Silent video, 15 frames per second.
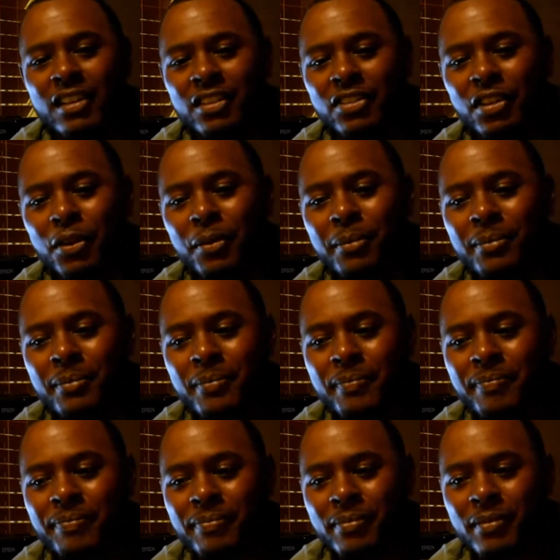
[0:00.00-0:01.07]
So
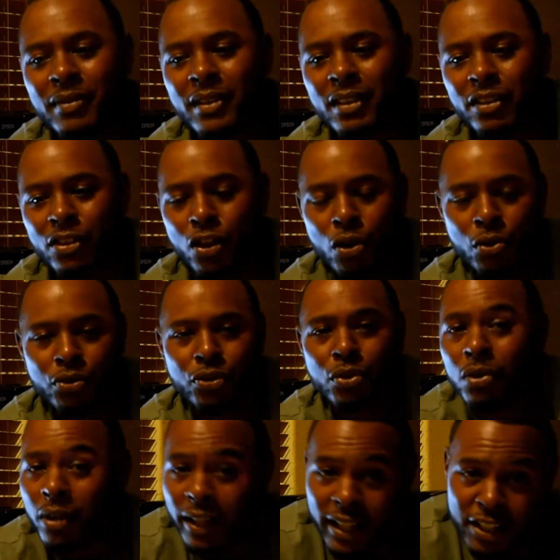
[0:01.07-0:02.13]
those
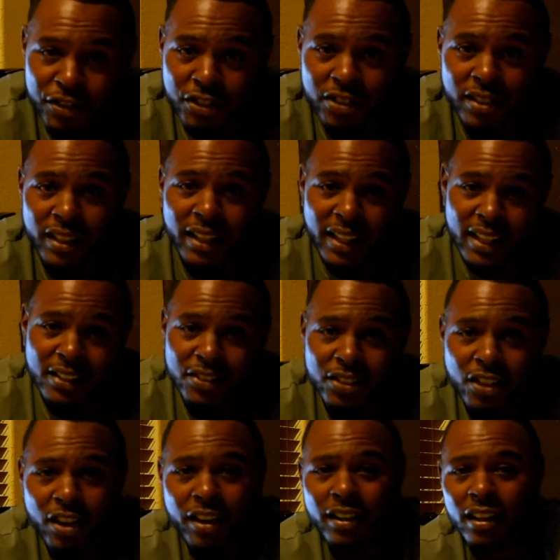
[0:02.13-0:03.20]
who are interested in
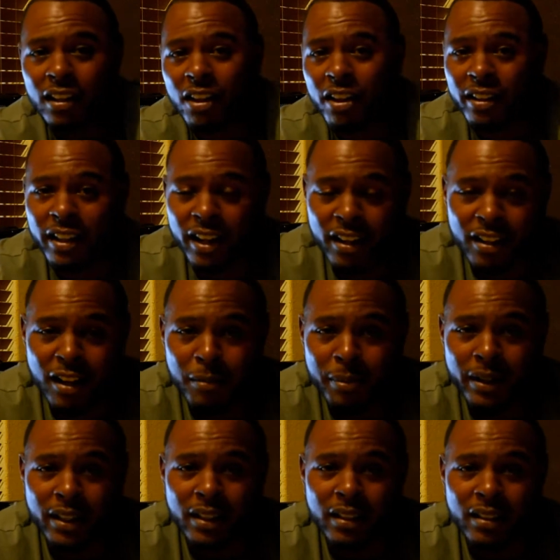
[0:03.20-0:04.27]
starting a lawn care
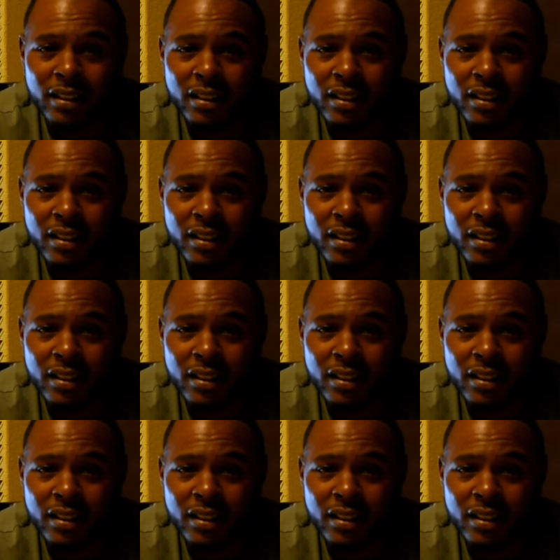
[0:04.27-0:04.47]
company,